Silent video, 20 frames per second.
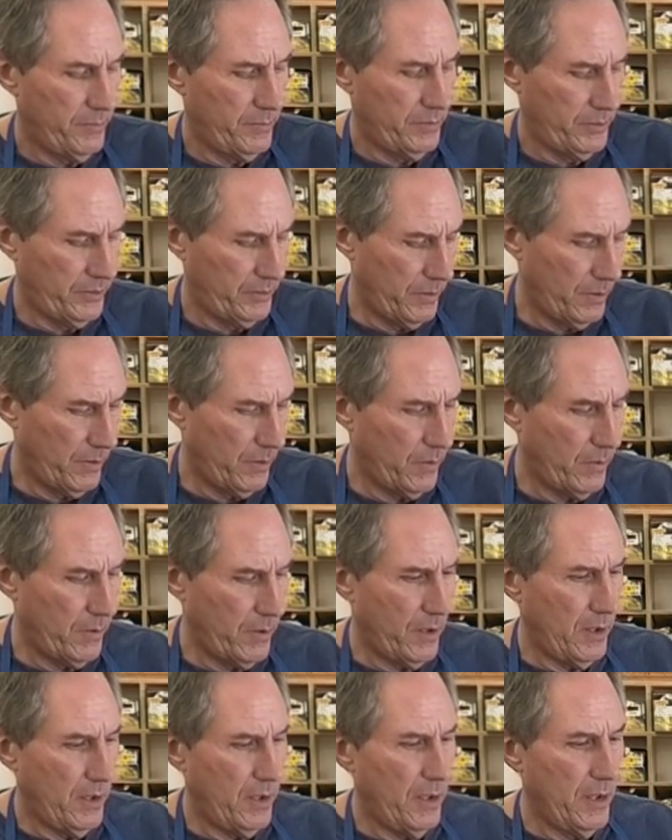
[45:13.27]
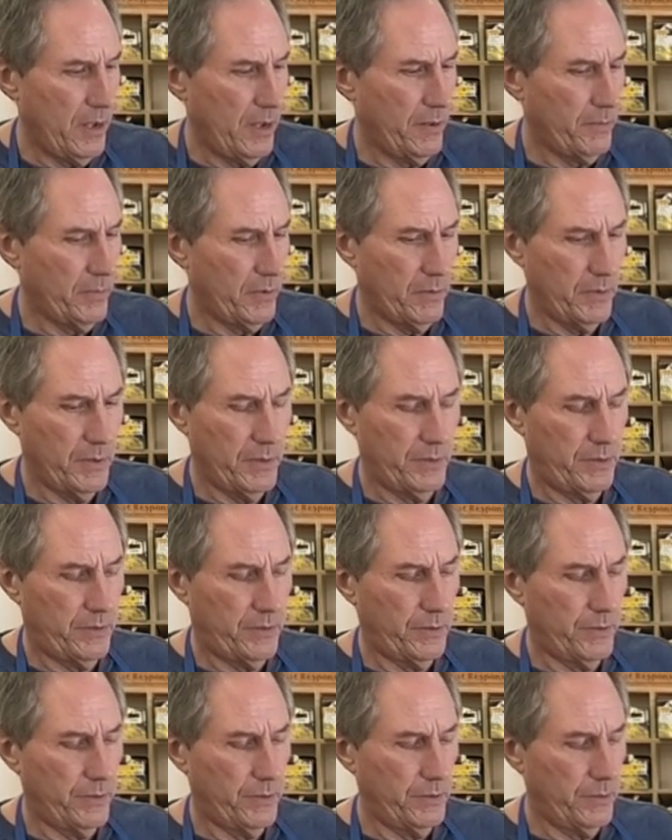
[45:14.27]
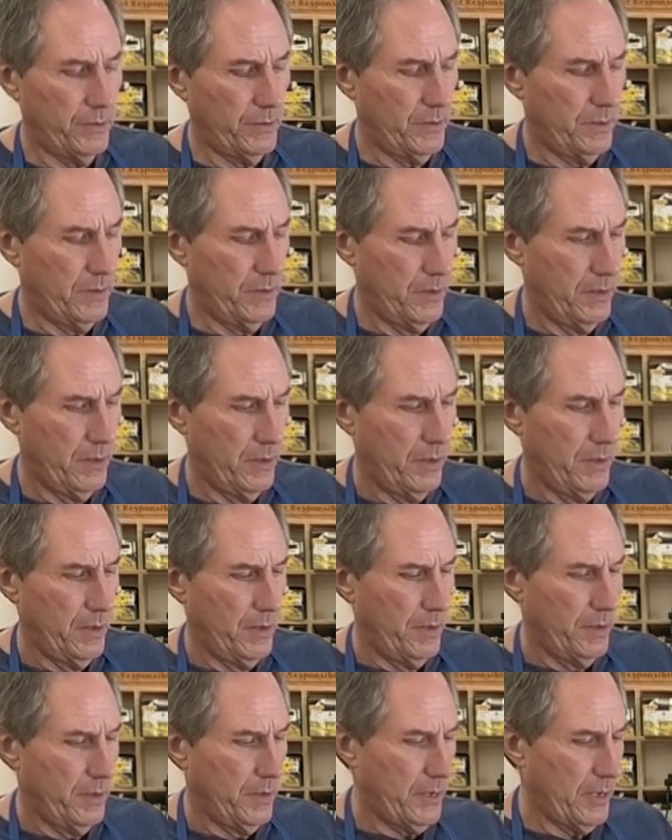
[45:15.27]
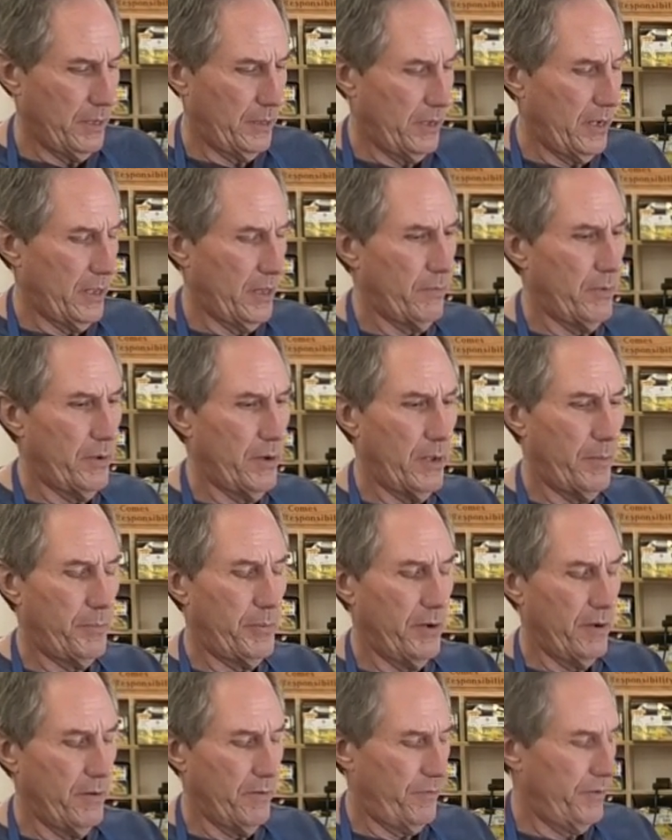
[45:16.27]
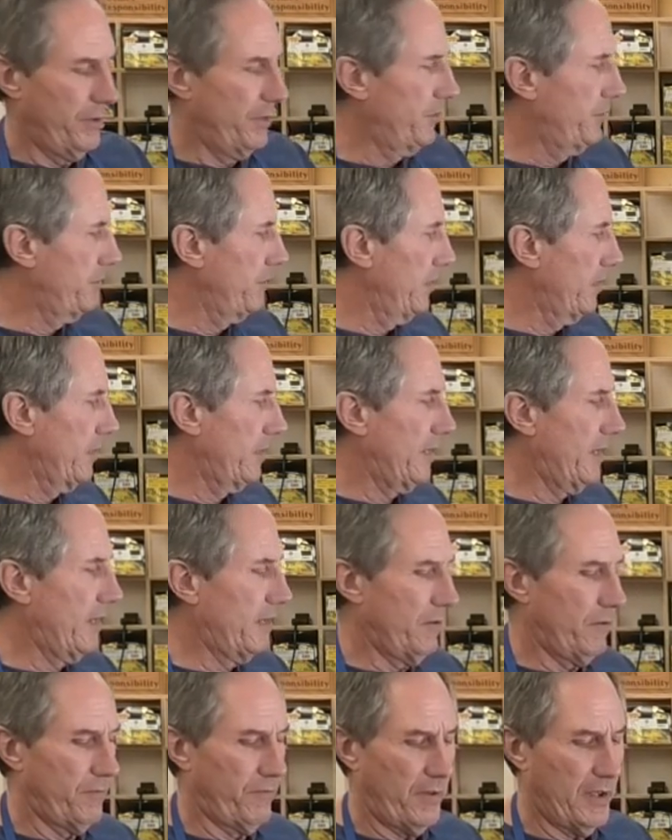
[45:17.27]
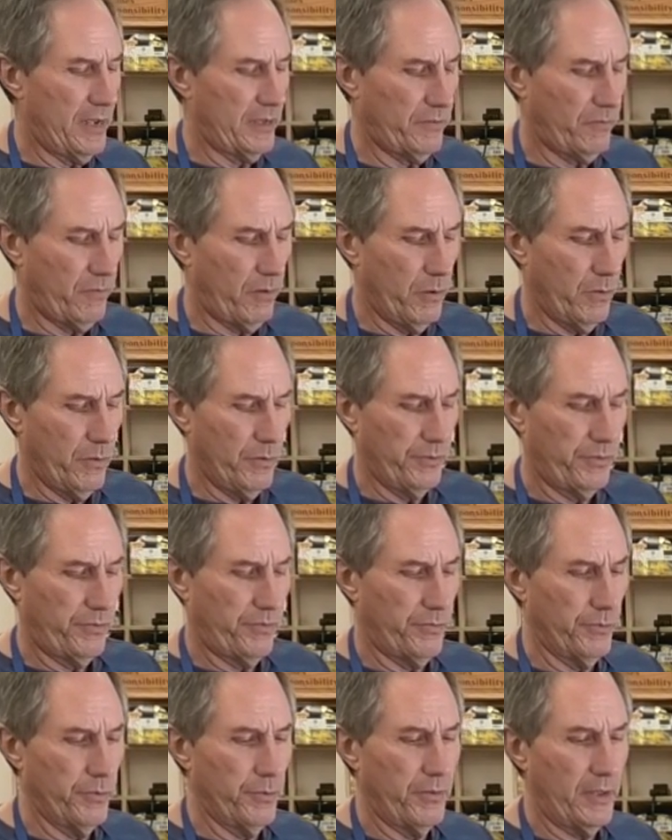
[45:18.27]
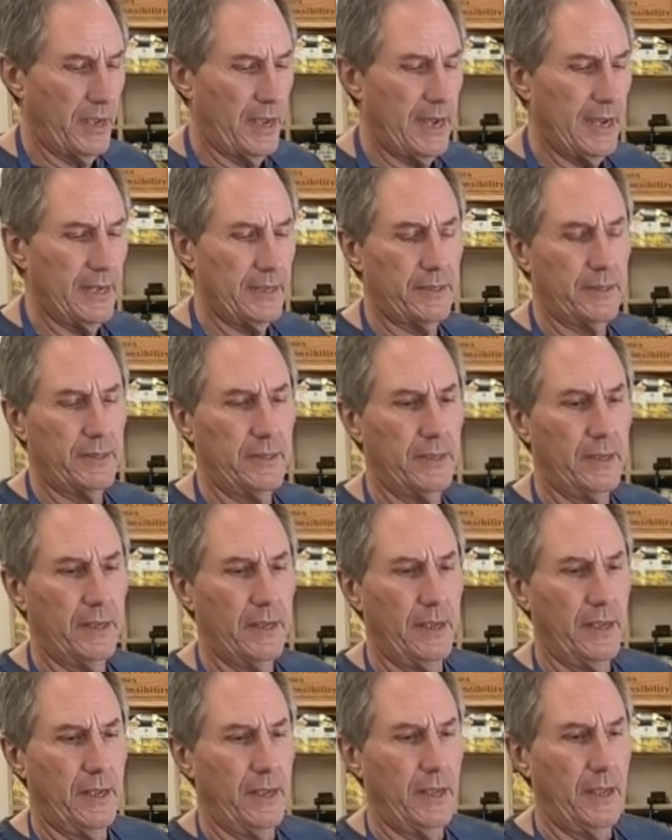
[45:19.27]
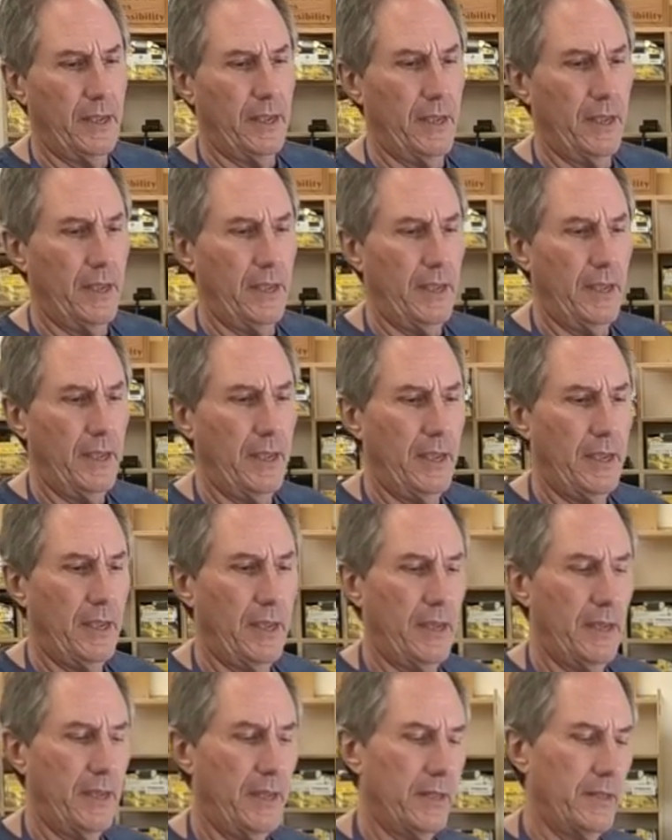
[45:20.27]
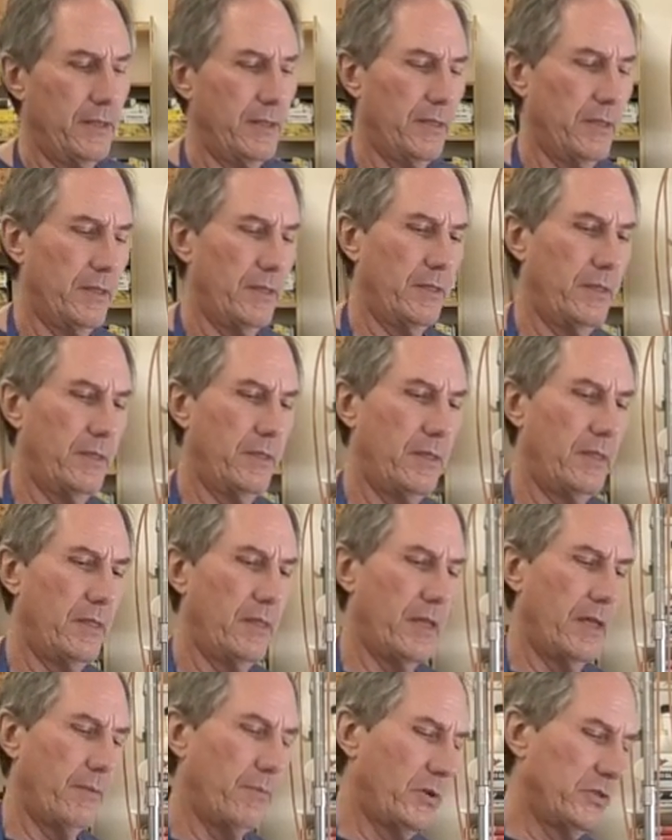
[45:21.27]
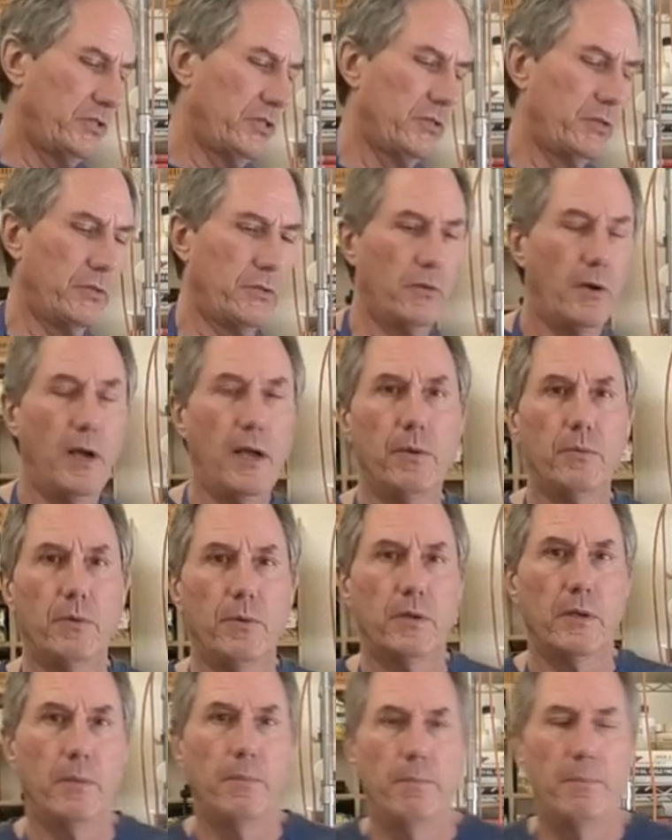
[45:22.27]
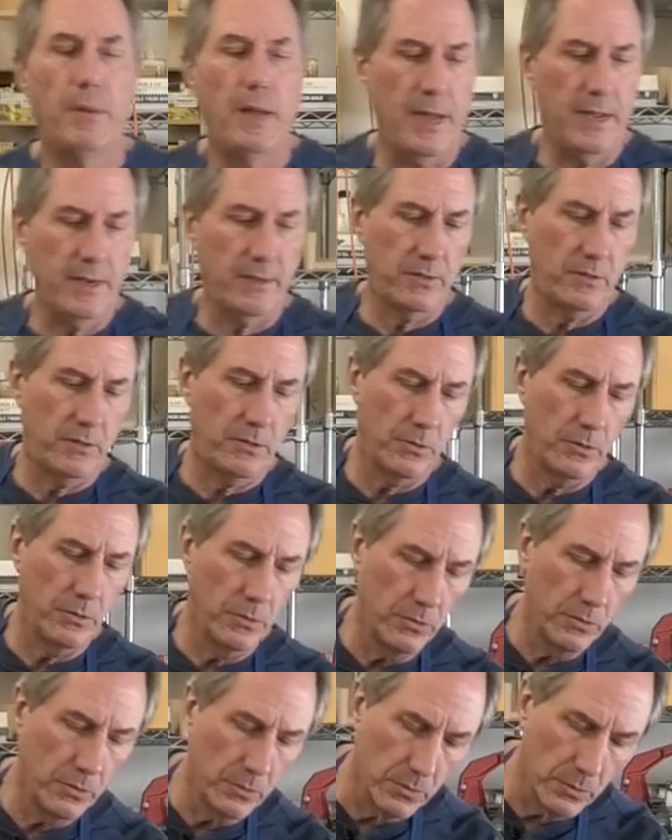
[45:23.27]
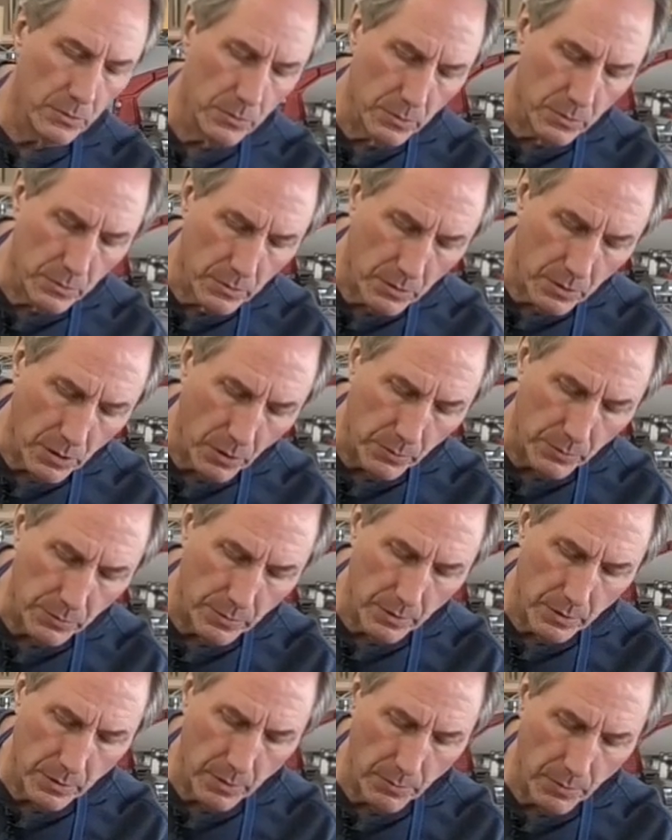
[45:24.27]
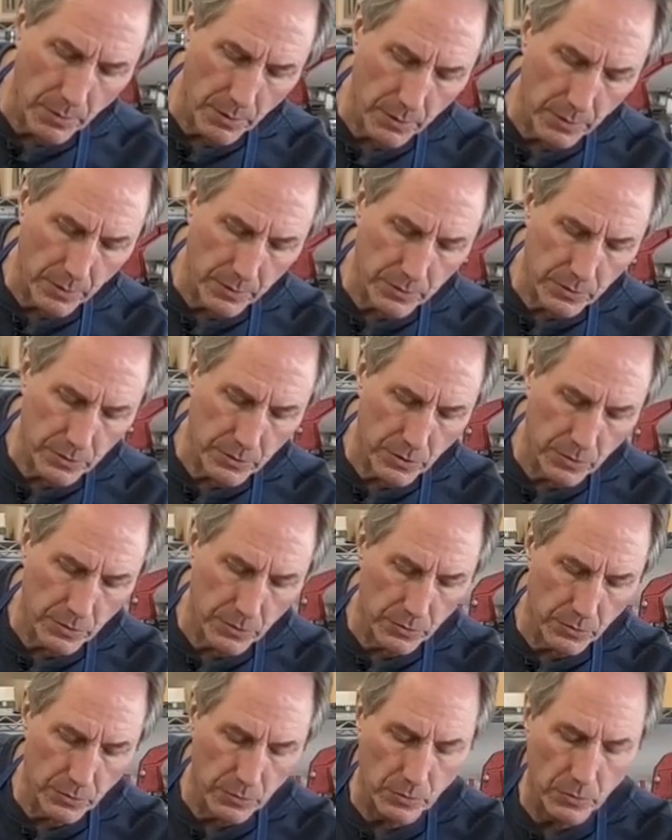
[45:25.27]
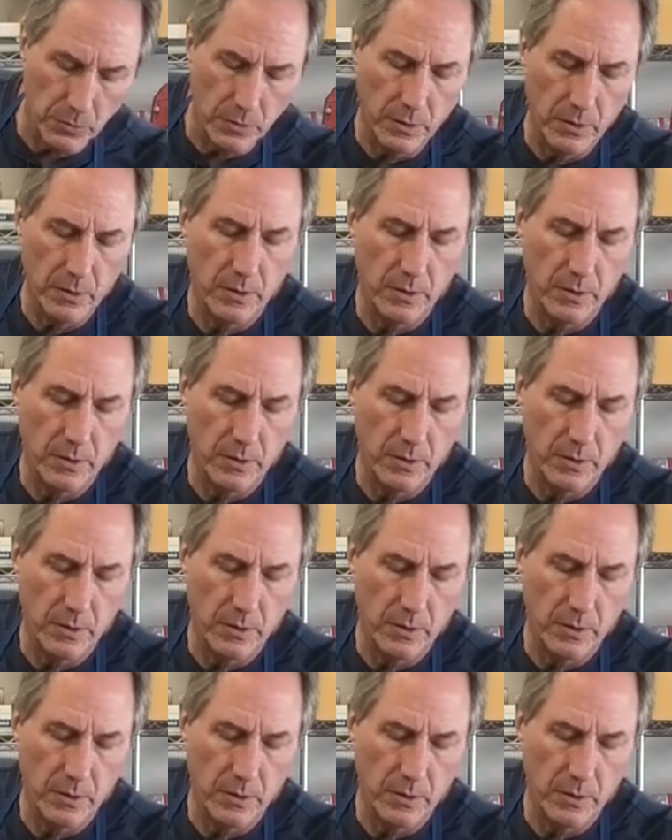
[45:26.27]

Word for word: So I am going to get the other one up here, finish it. I'll fast forward through that. And then once this is dry, we'll come back to coat number two.